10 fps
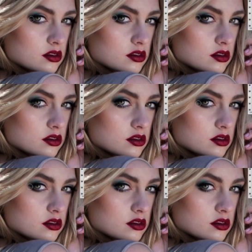
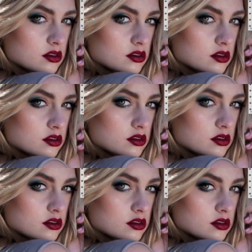
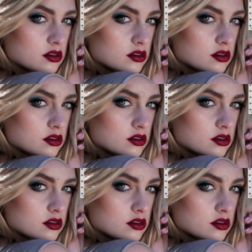
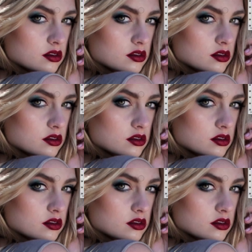[no speech]